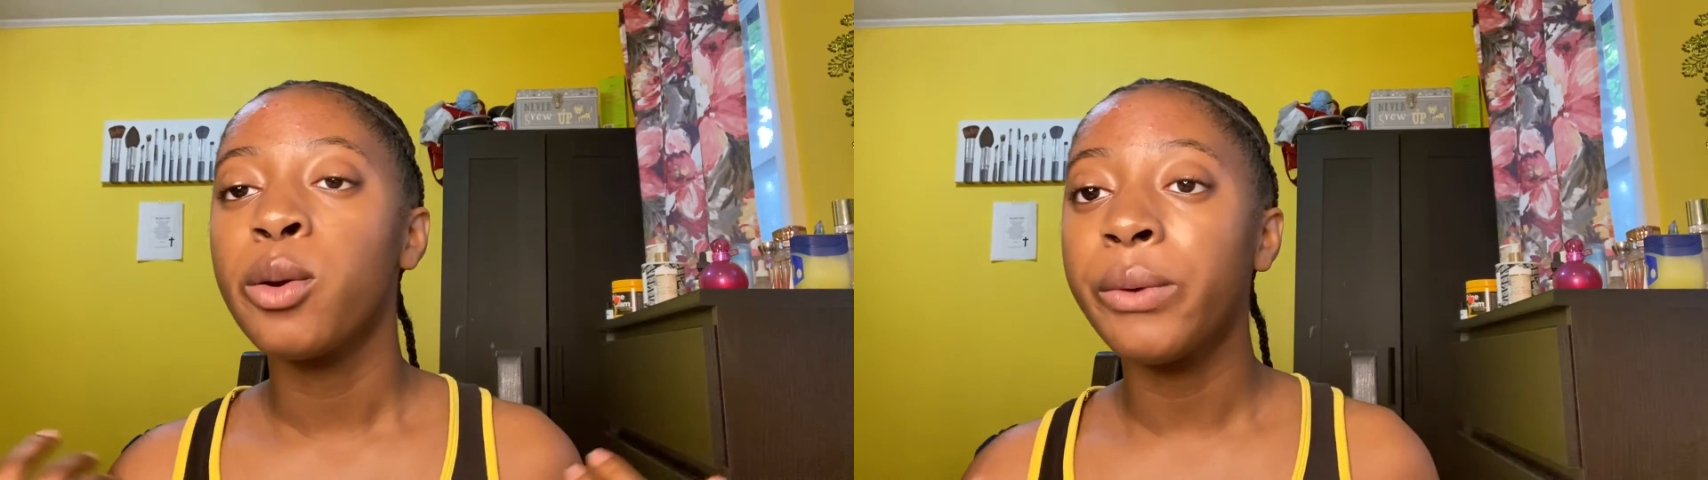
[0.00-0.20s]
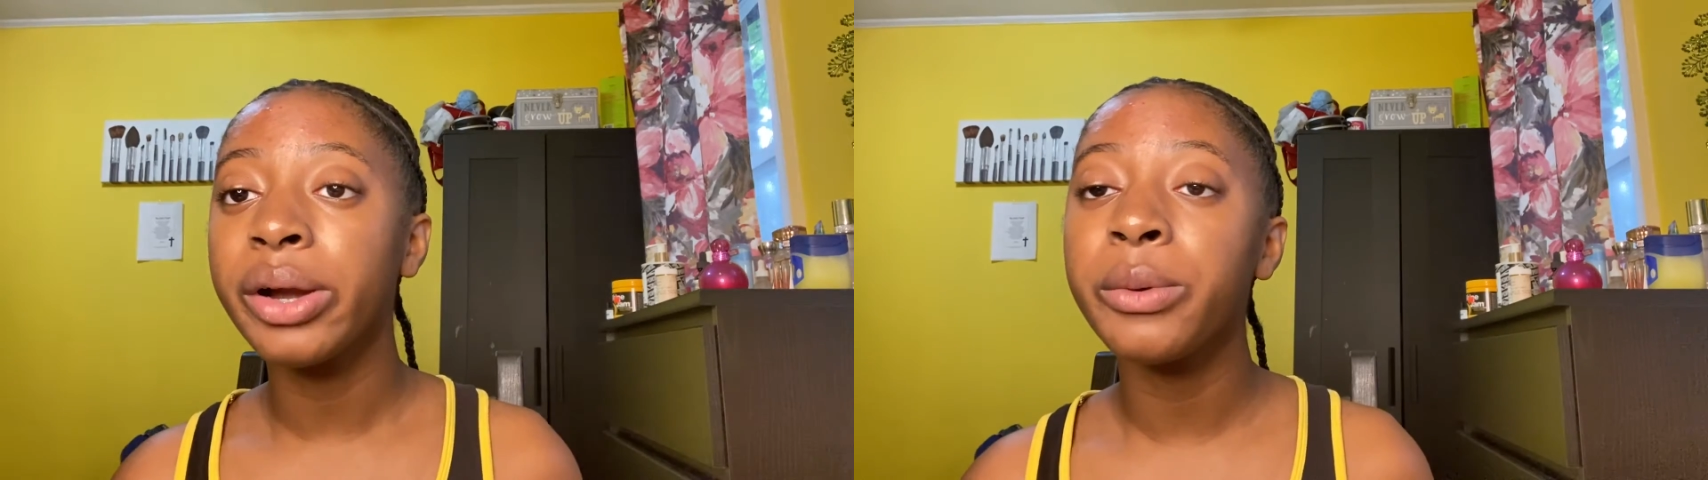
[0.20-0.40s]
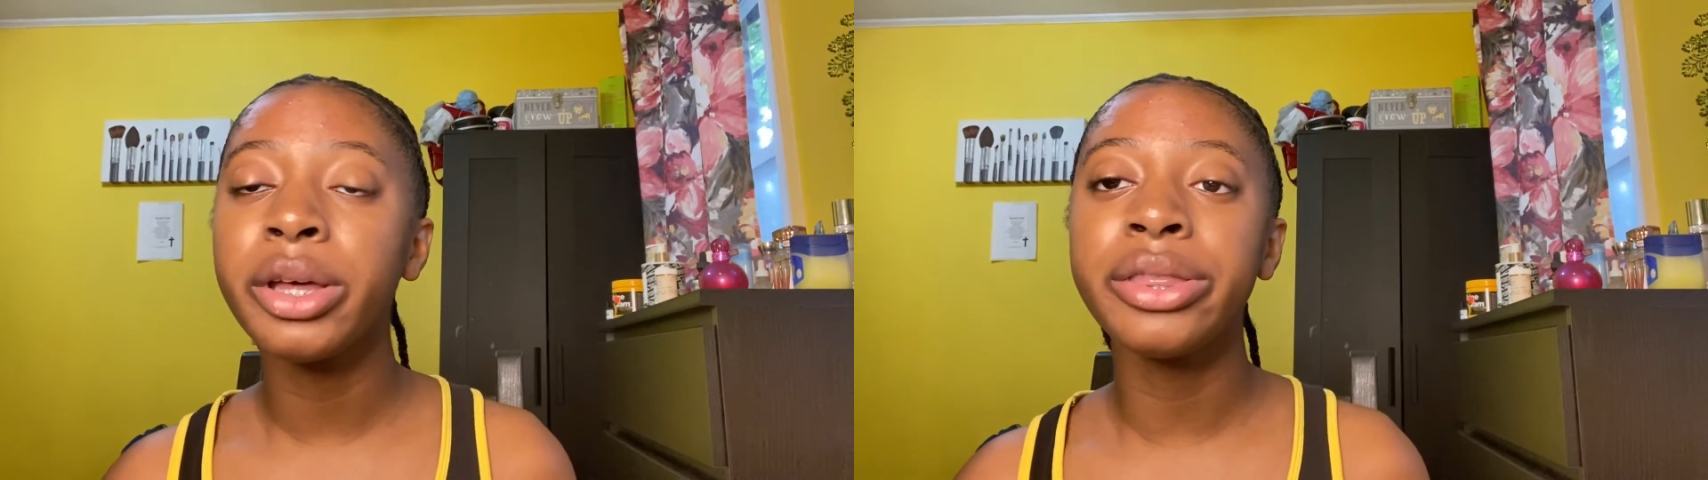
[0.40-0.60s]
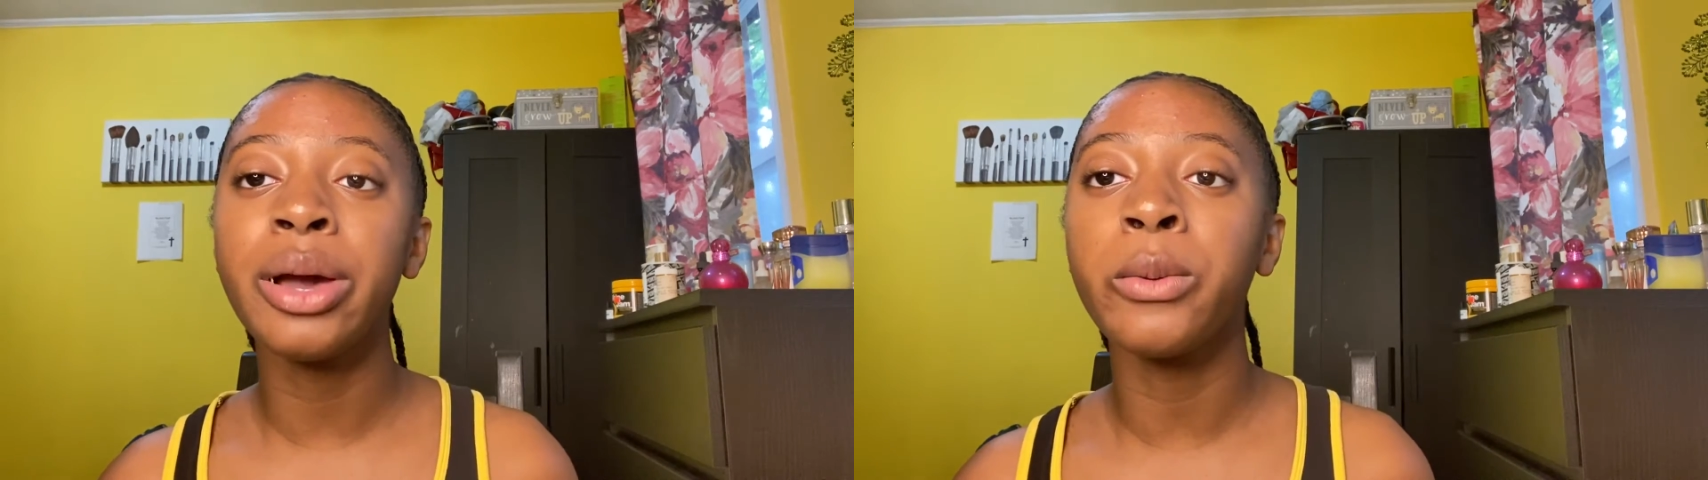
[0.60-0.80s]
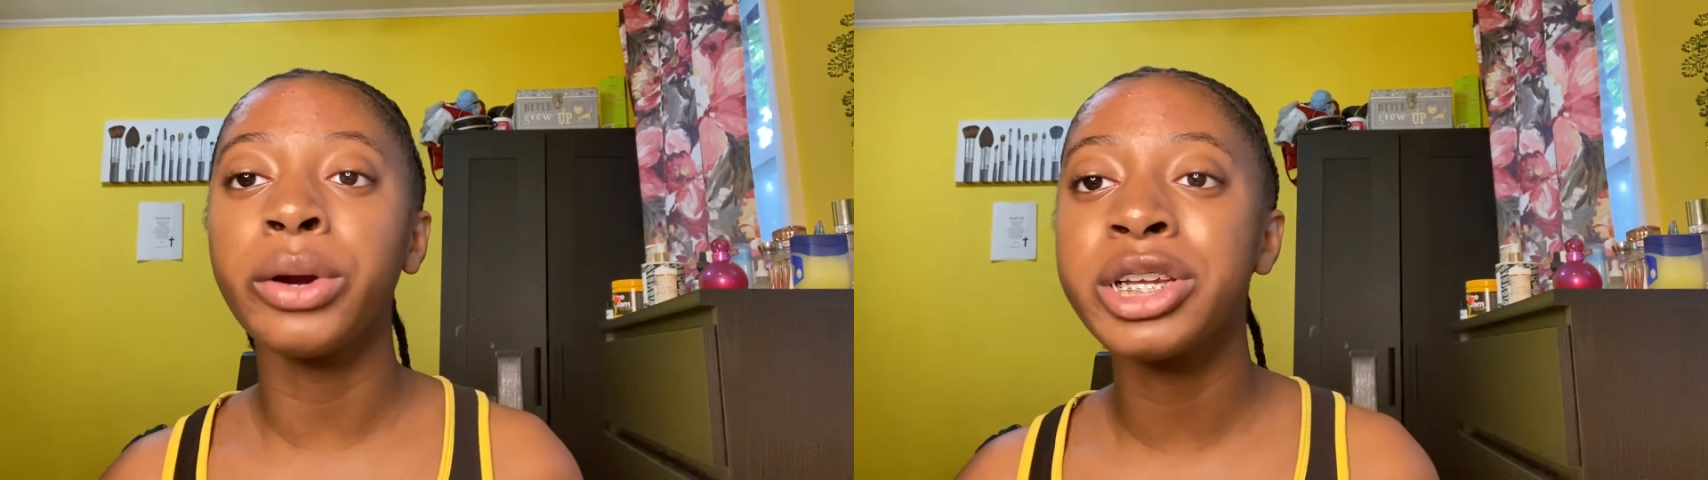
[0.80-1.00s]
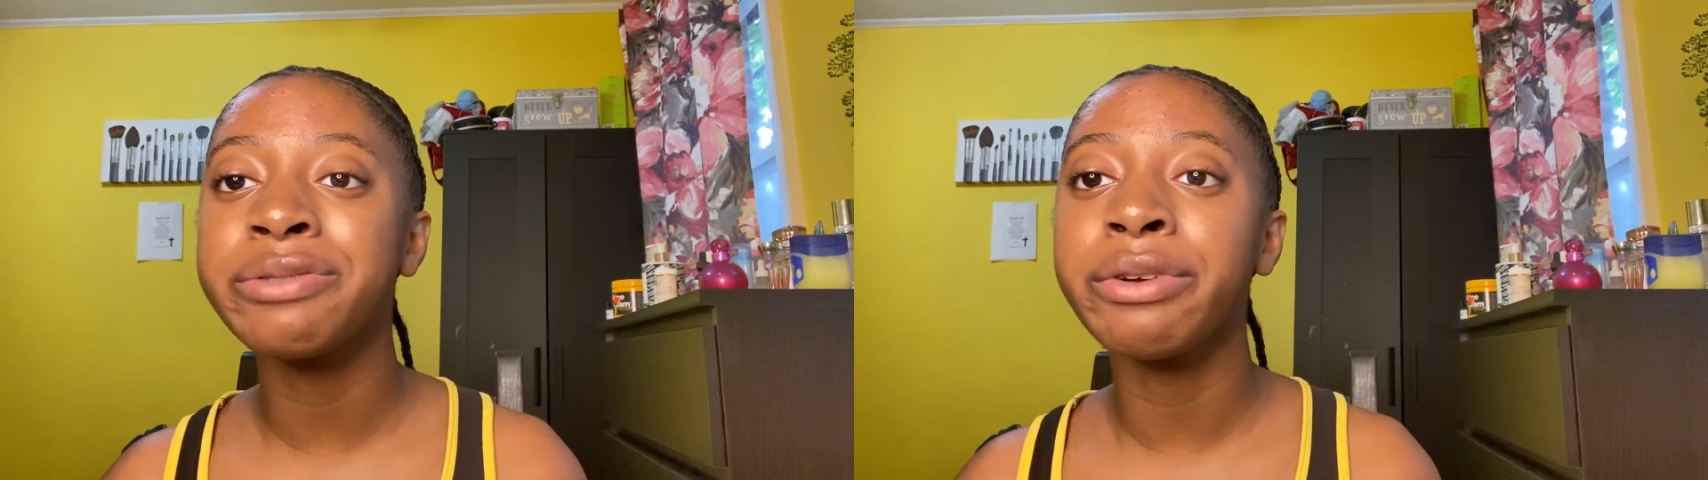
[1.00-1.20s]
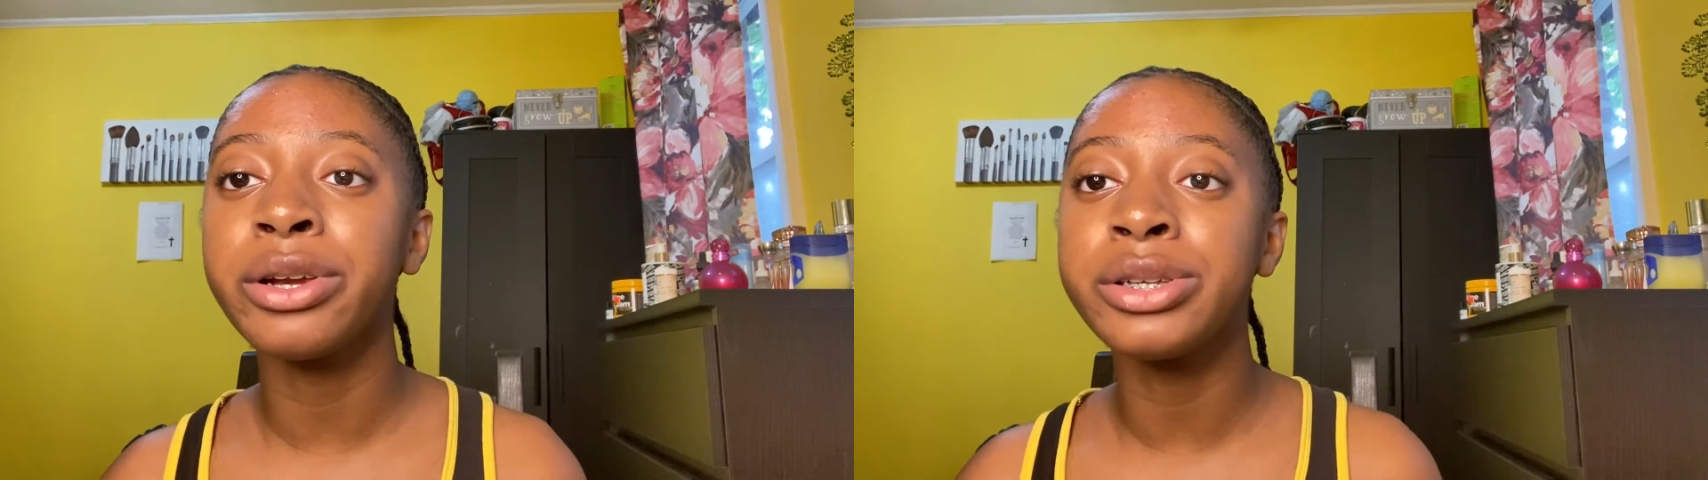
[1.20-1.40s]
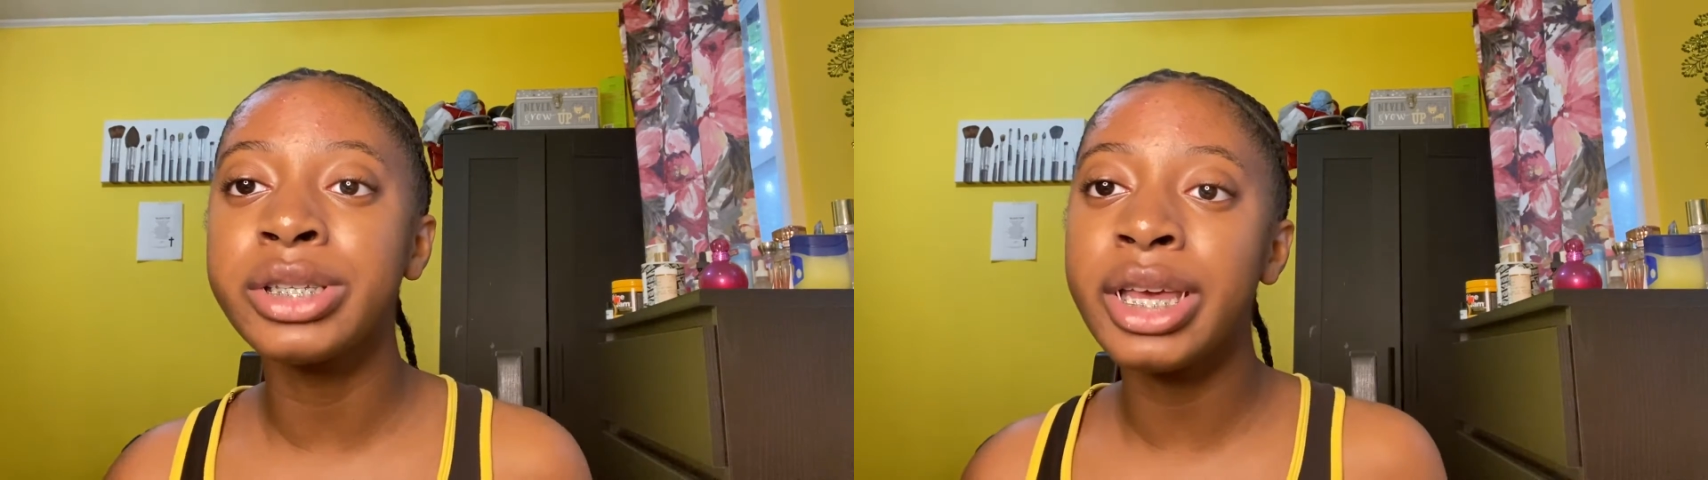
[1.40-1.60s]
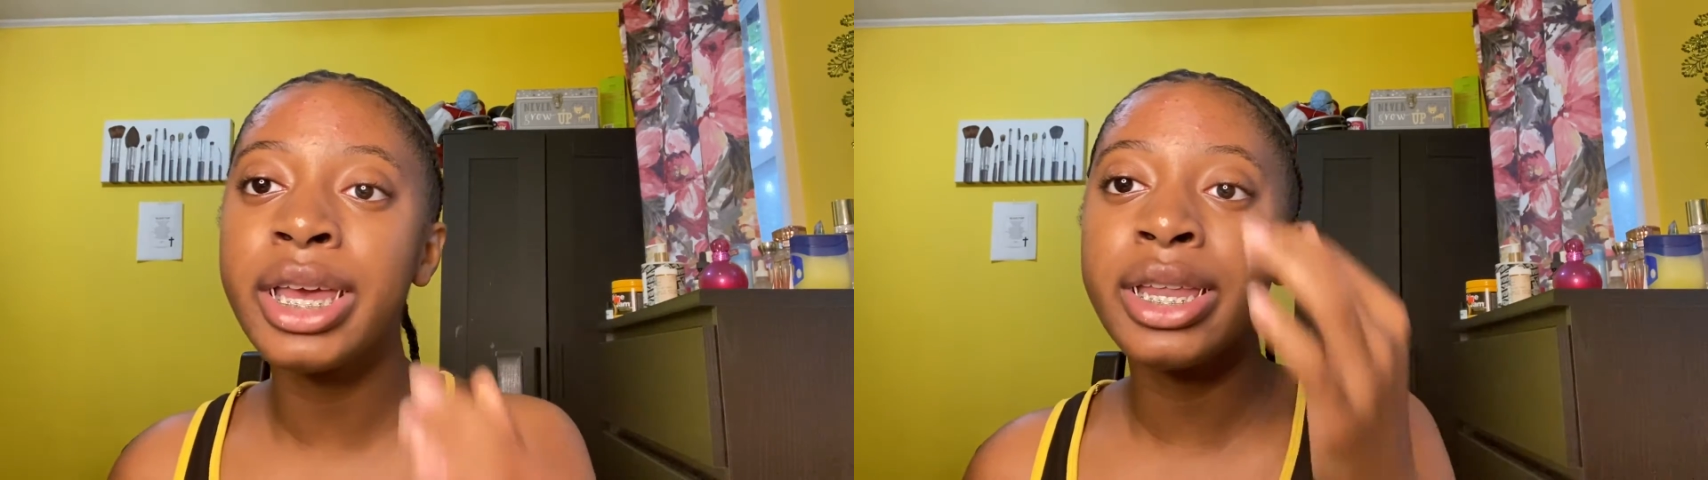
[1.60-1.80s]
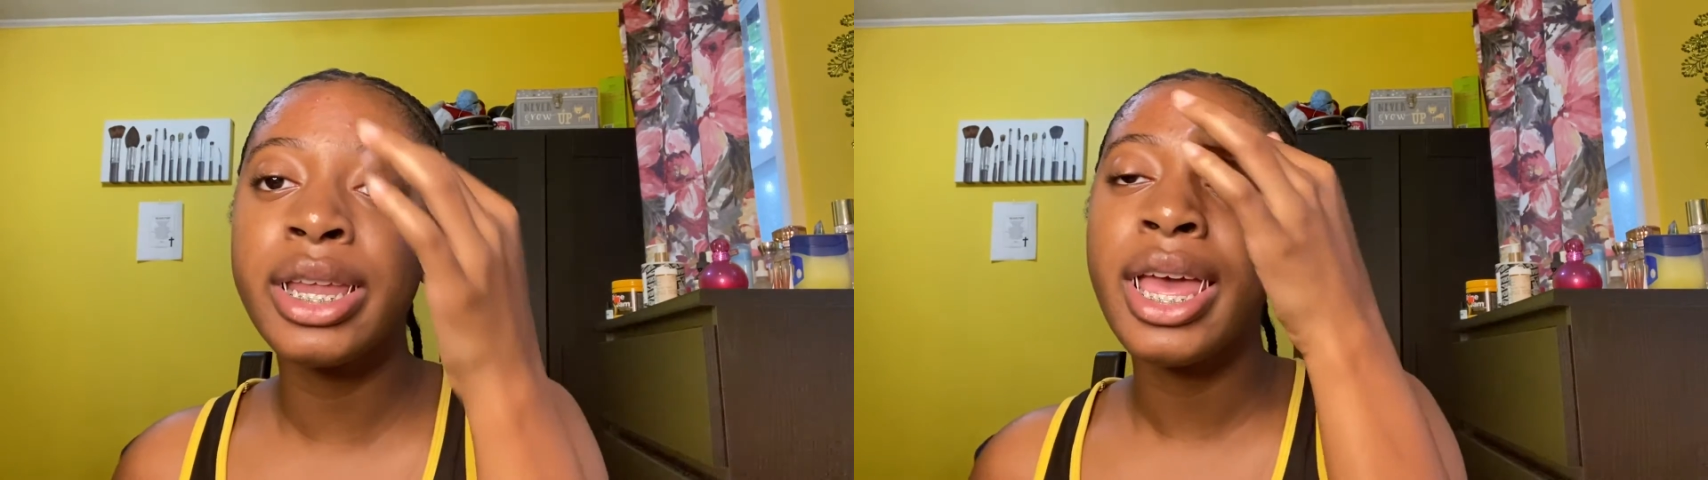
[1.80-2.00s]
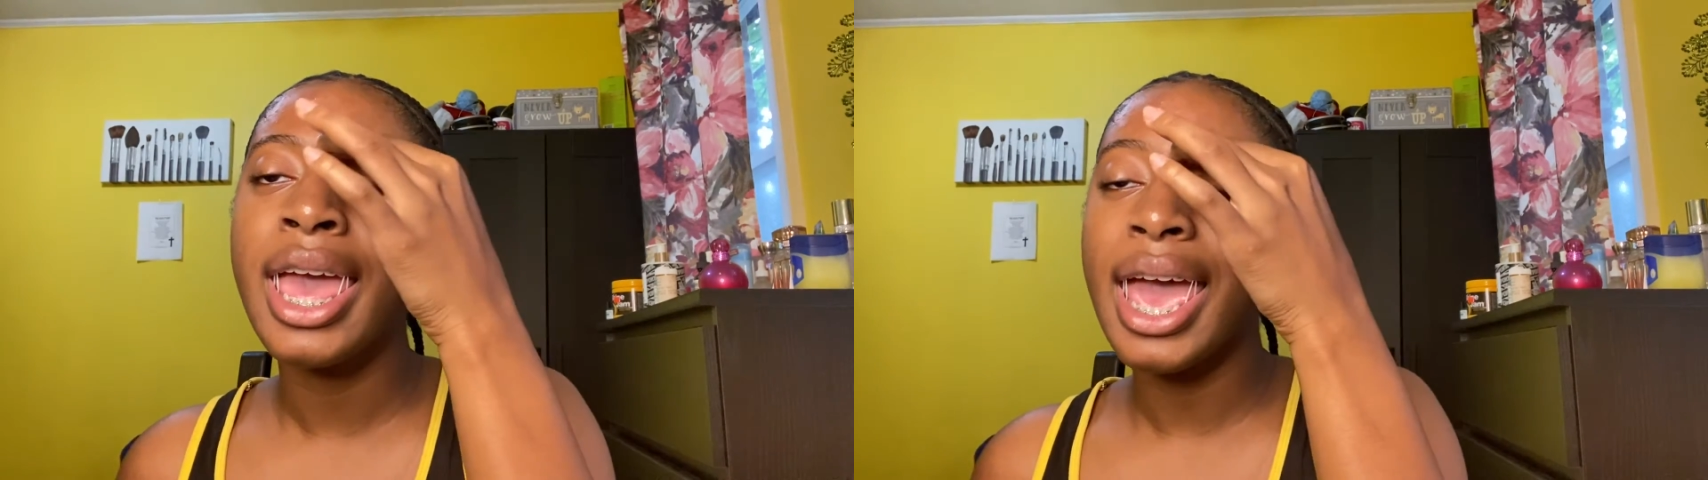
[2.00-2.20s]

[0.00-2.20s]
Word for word: wear one that works for your skin